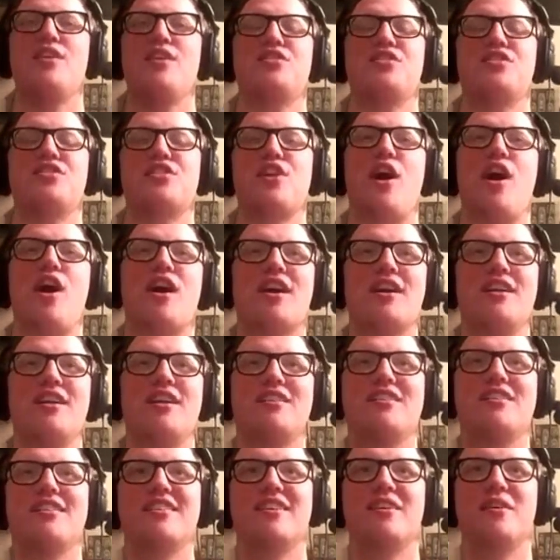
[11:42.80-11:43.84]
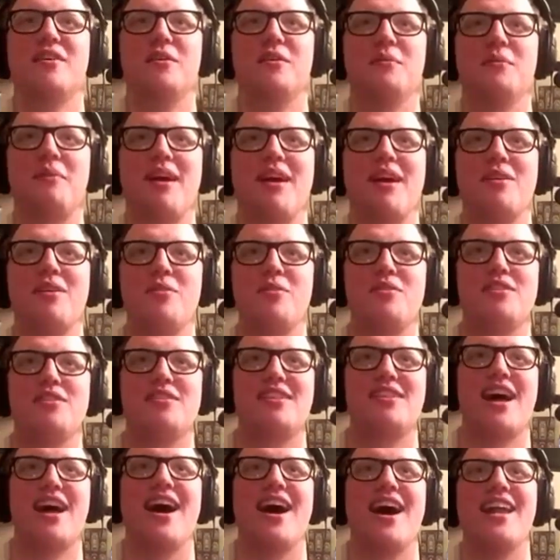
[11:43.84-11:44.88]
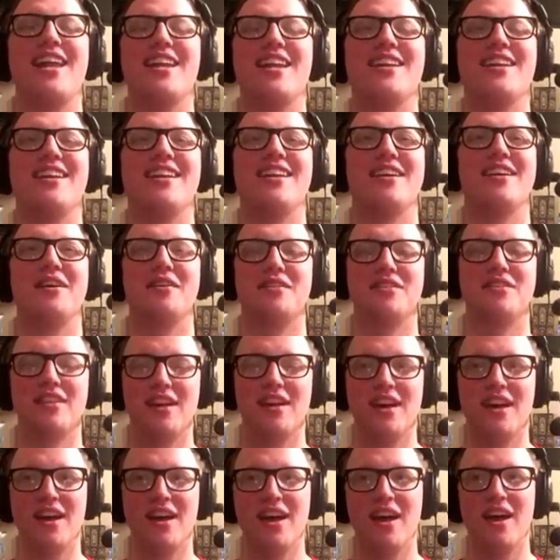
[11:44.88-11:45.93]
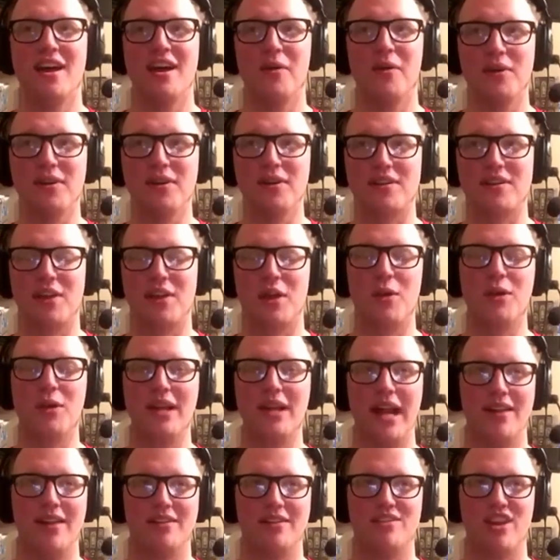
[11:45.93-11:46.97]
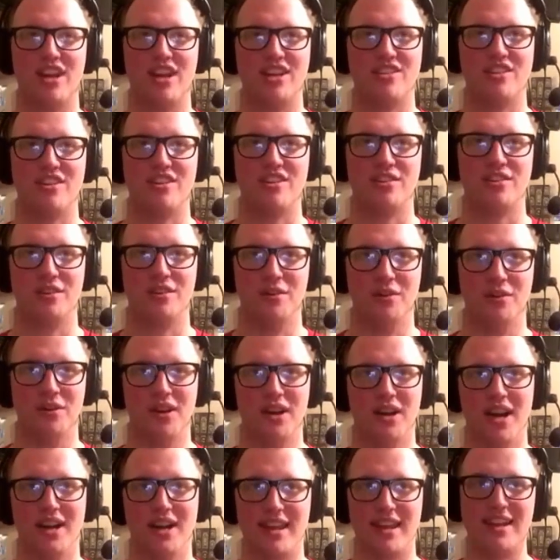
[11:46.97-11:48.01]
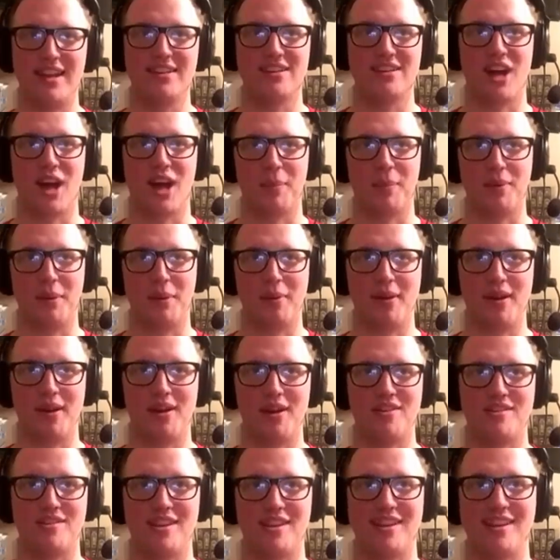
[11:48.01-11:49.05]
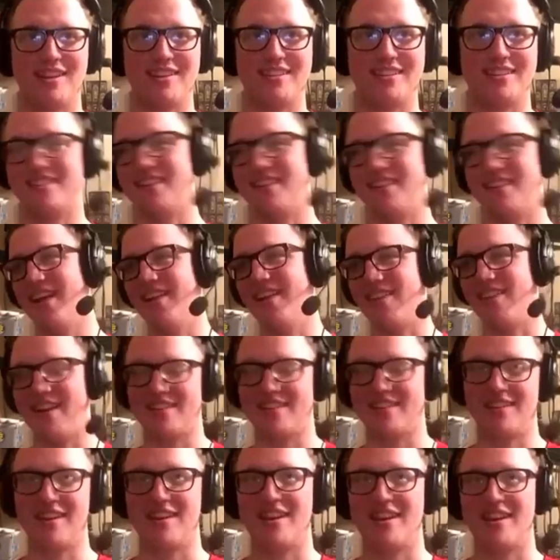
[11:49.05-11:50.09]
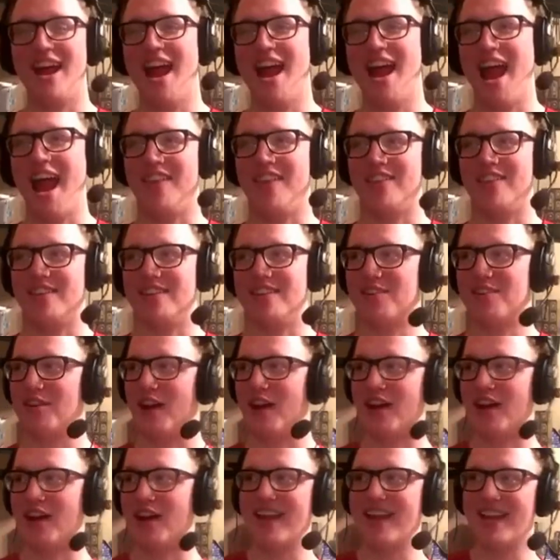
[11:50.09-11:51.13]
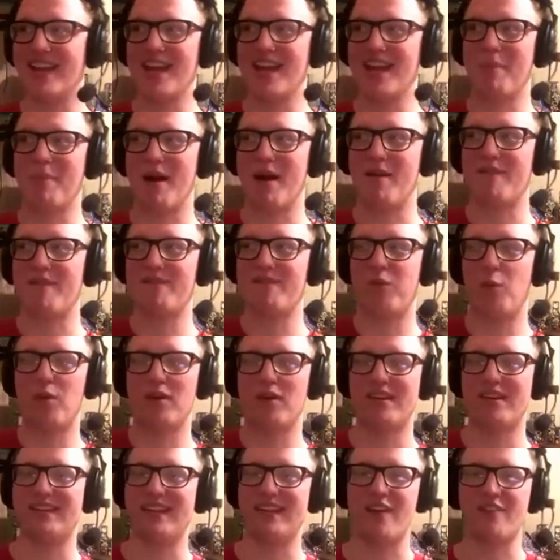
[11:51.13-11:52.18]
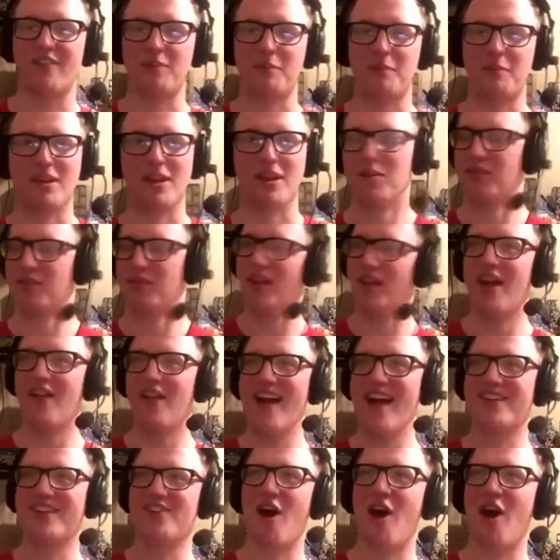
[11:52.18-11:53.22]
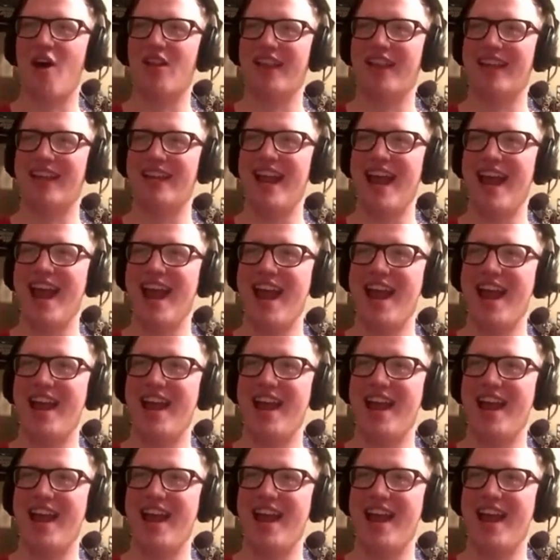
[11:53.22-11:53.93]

sitting there, he's just talking to the old man who just died, and he goes, "What does Logan have to change into? A tank top and a pair of jeans. That's it." And then a lady about 4 seats down from me goes, "That's all he